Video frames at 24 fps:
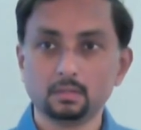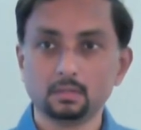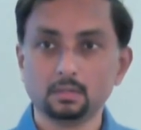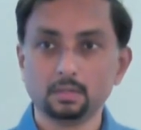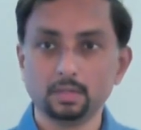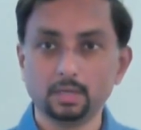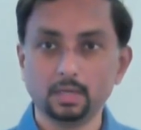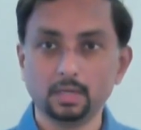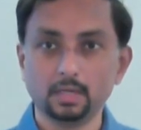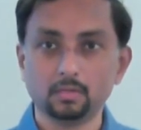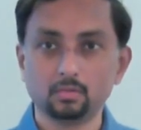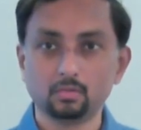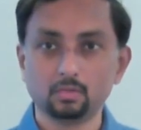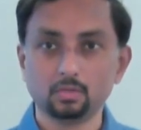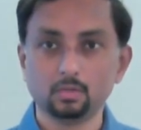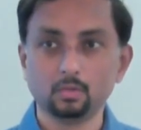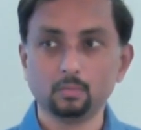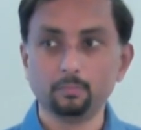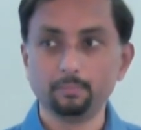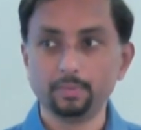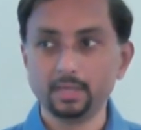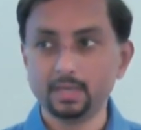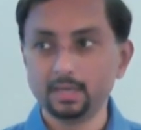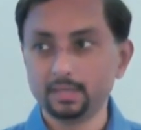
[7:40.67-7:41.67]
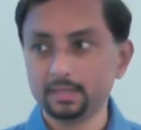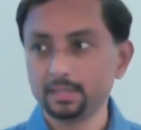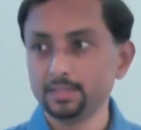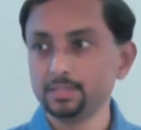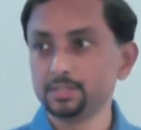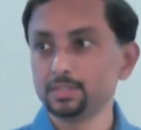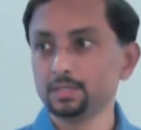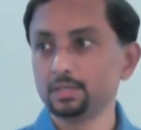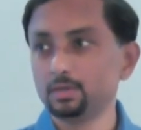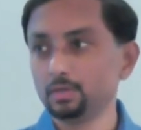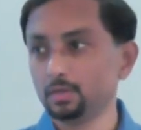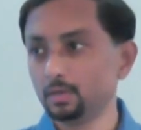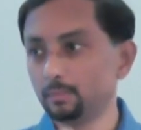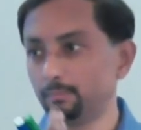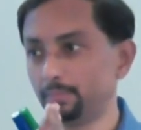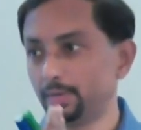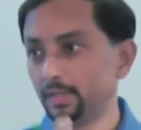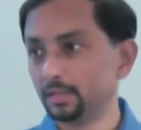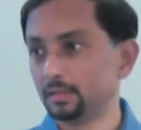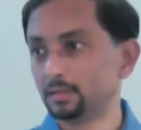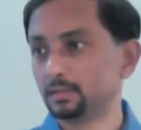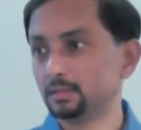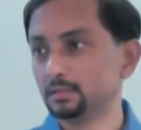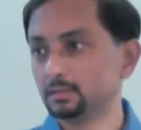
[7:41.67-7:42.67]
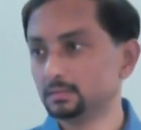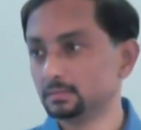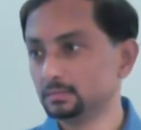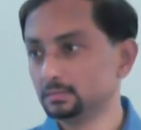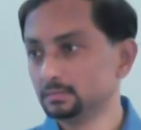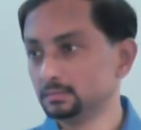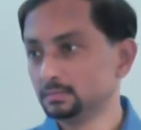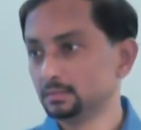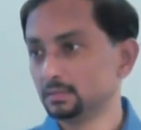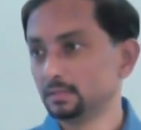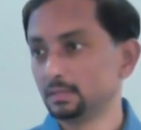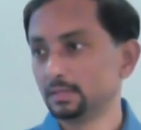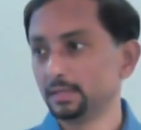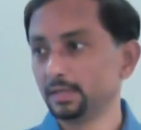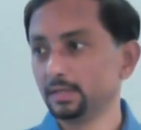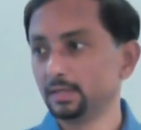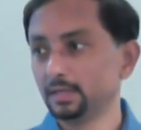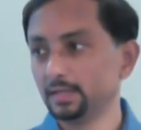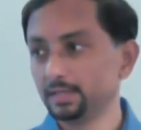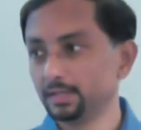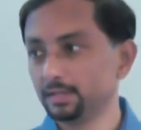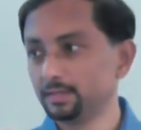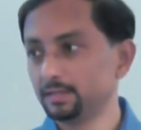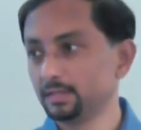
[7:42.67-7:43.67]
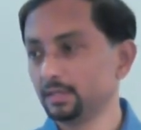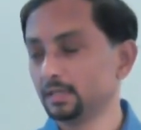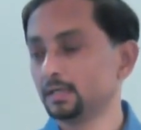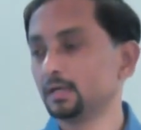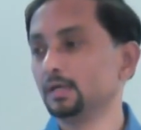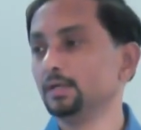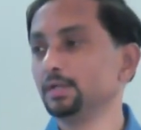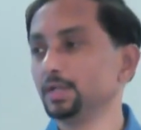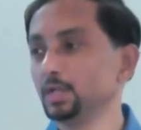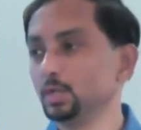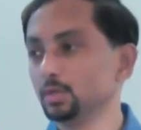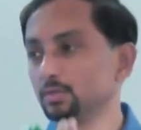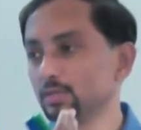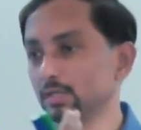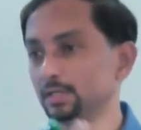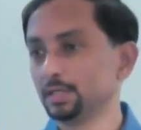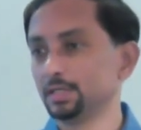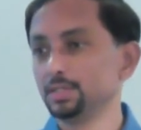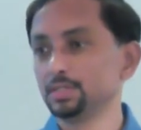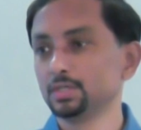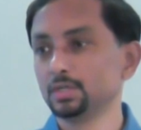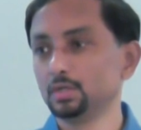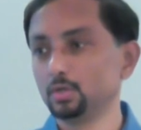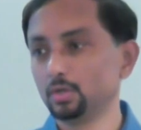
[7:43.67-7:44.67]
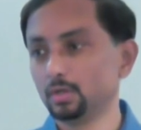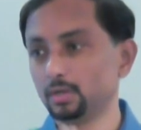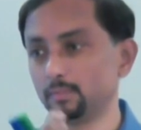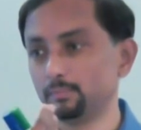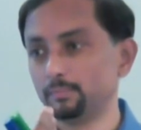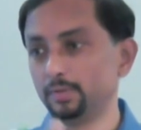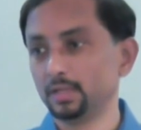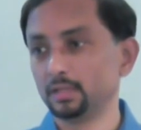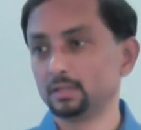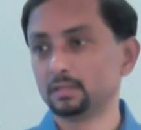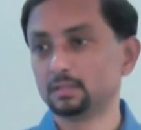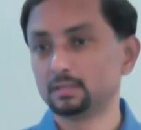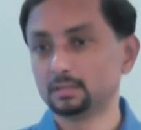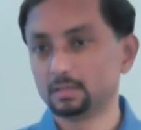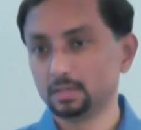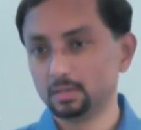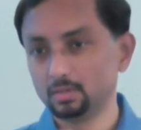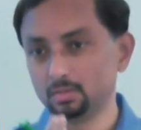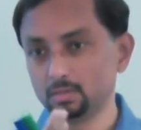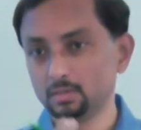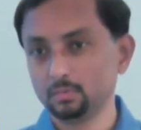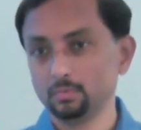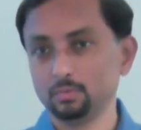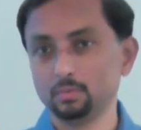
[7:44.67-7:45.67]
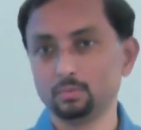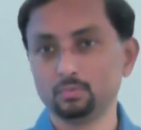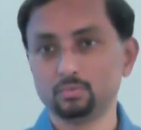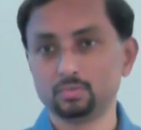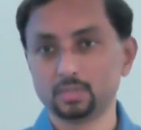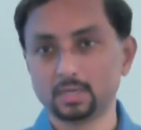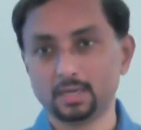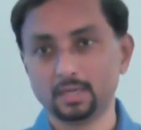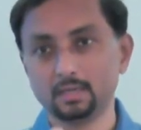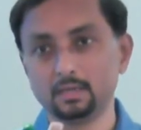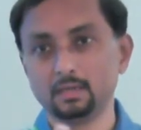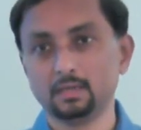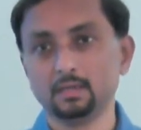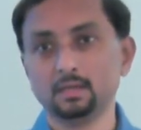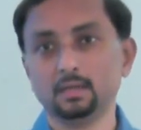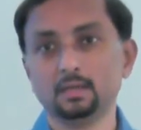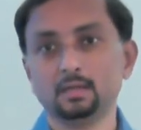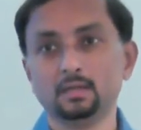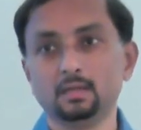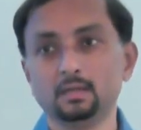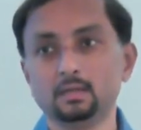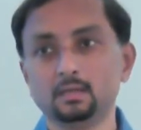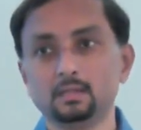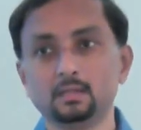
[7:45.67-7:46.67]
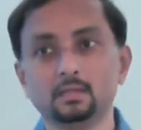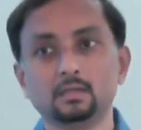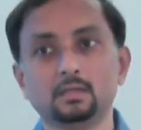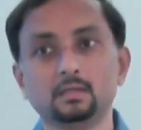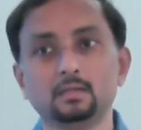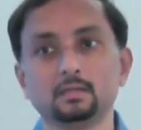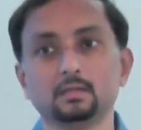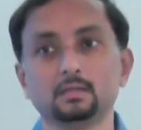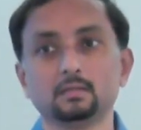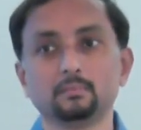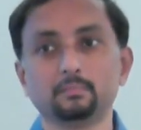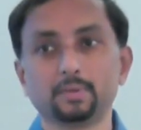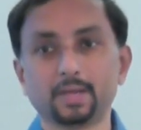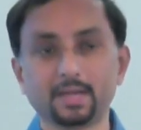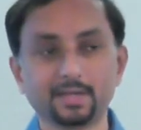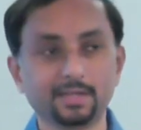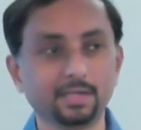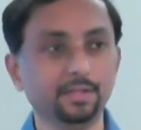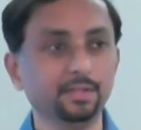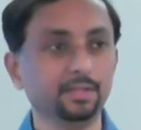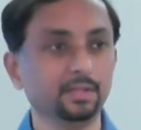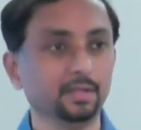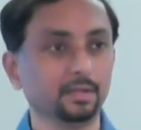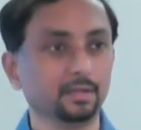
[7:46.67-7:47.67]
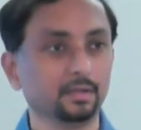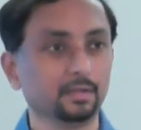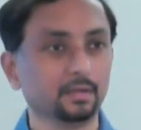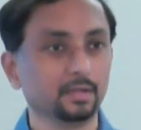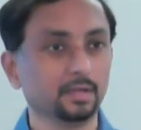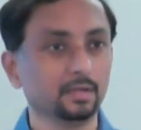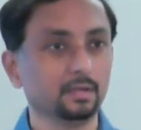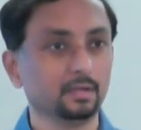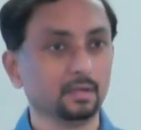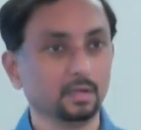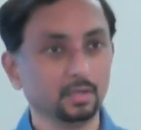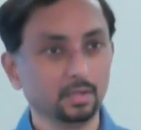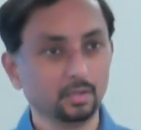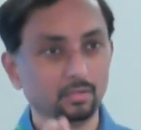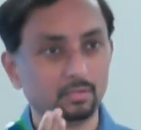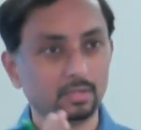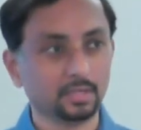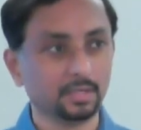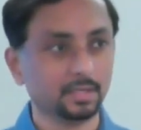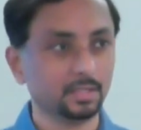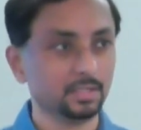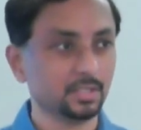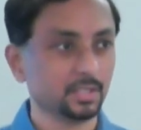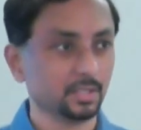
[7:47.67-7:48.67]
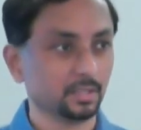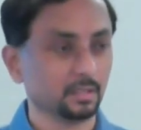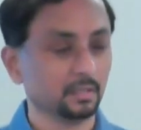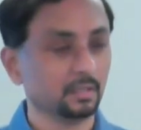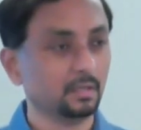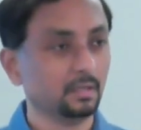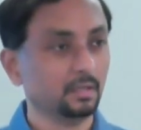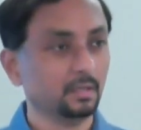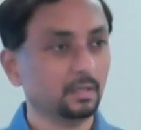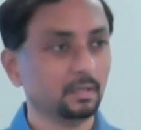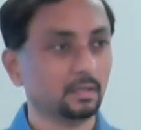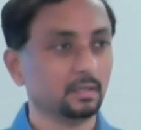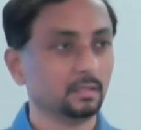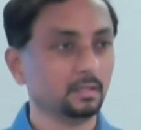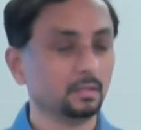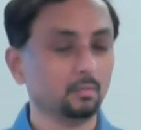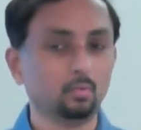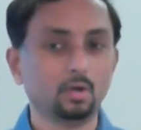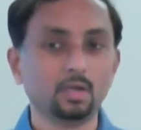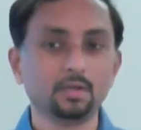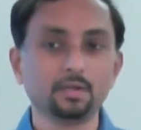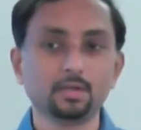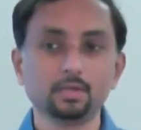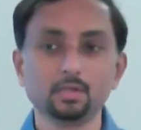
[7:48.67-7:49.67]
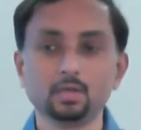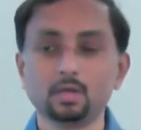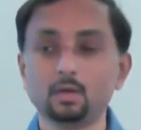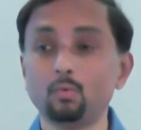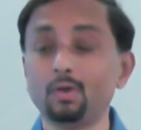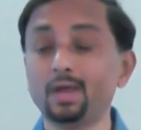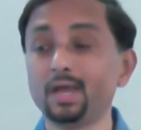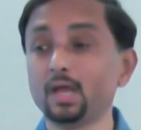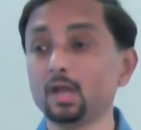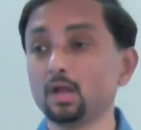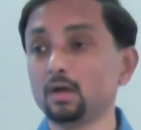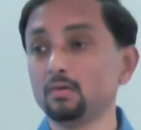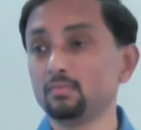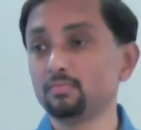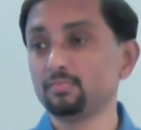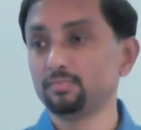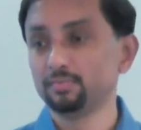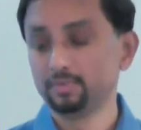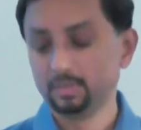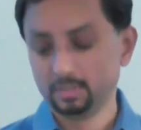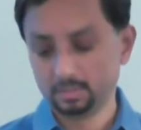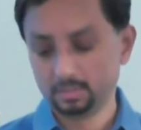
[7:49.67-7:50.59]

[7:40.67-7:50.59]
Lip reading: Yeah, so you pay attention to your breath, right? Like I said, continuous attention to your breath. That is how you start practicing, right? Continuous attention. Then what are you aware of?